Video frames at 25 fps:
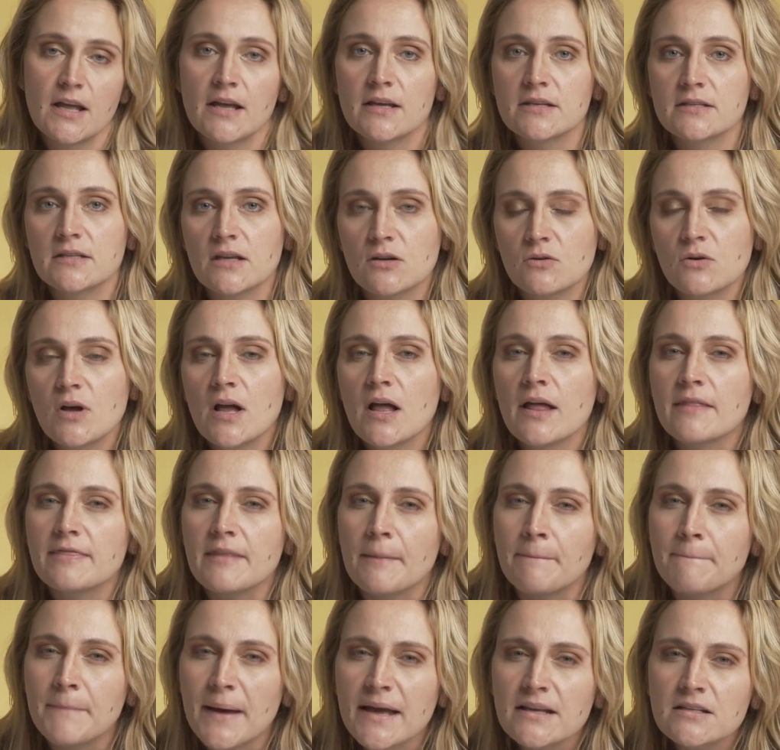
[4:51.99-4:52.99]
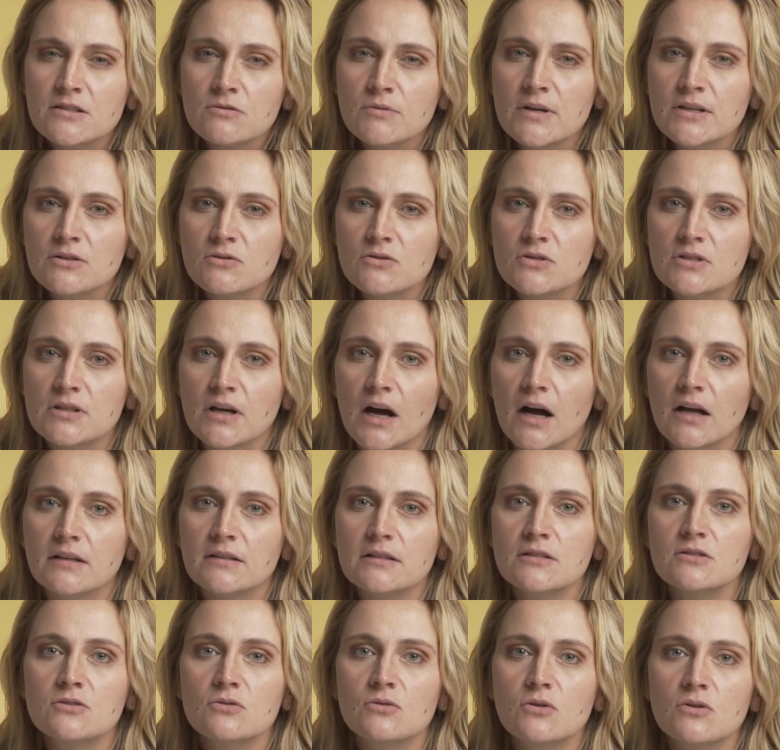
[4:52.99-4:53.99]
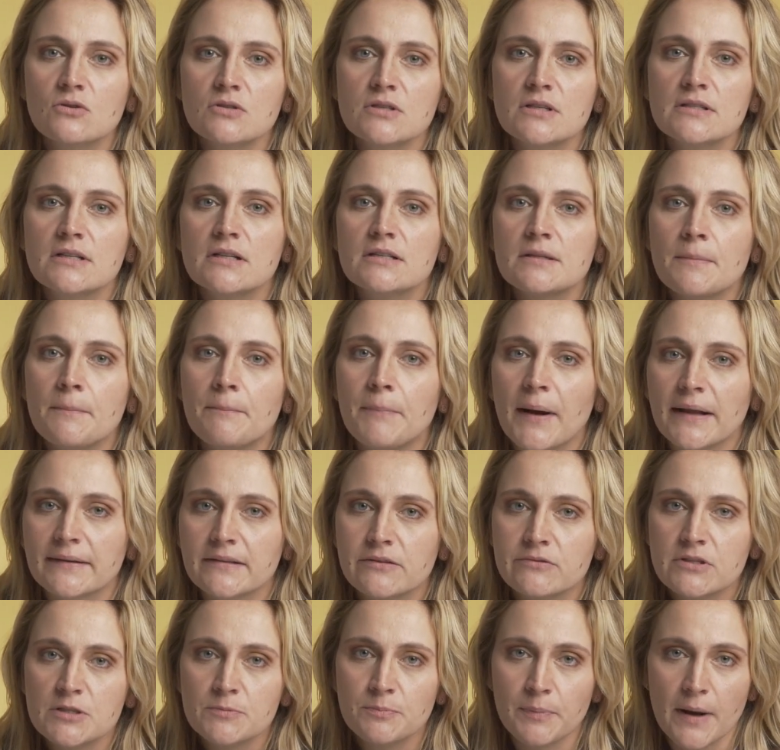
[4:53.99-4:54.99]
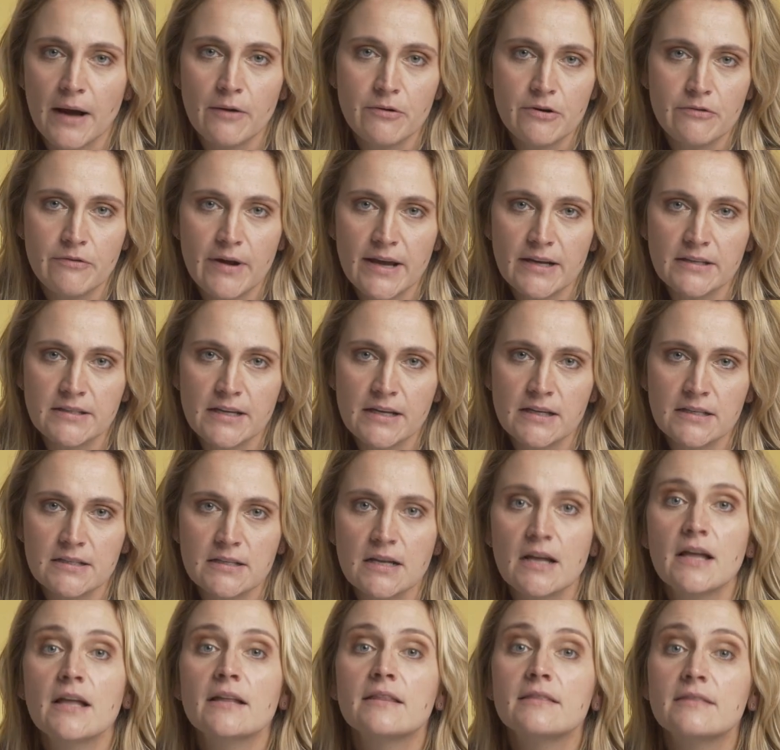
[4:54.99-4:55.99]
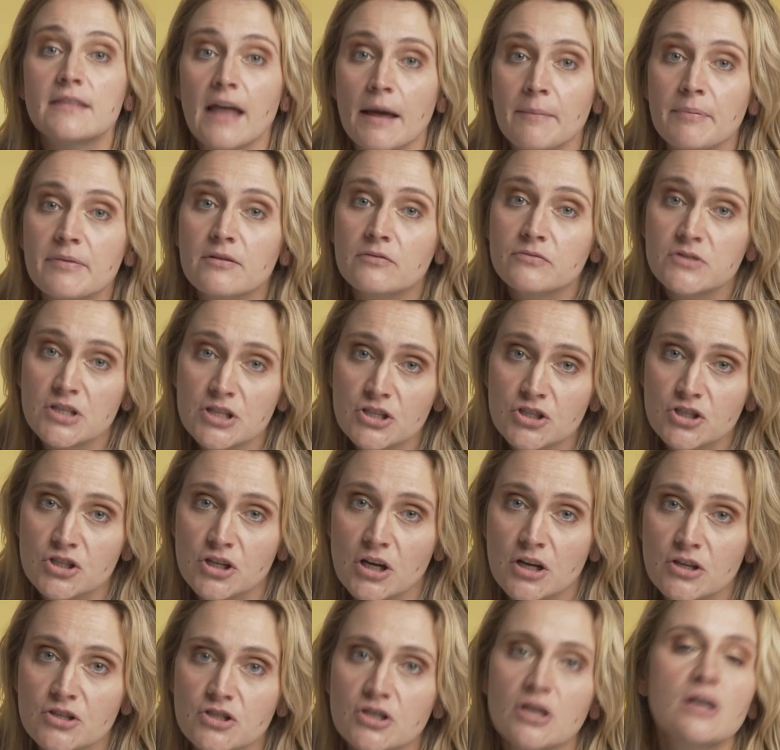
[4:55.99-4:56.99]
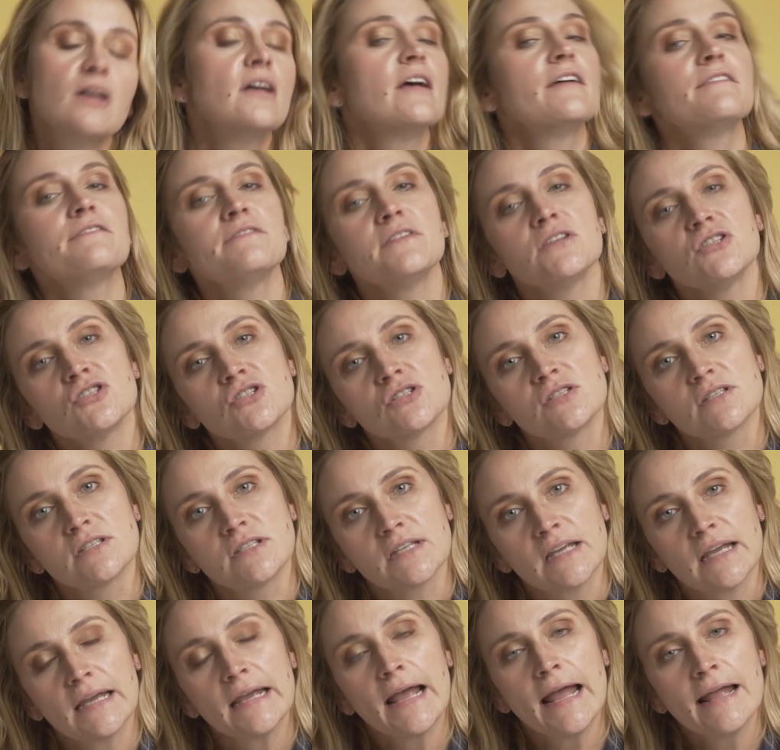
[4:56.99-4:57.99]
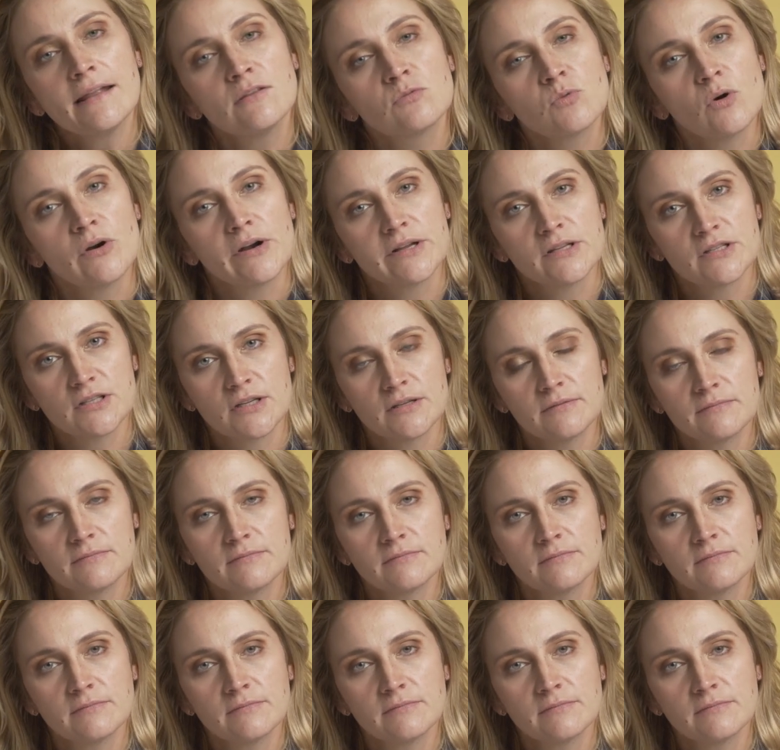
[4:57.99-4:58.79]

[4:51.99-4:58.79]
So, the best way to start is to consider the battery's power ratings, depth of discharge, efficiency and warranty.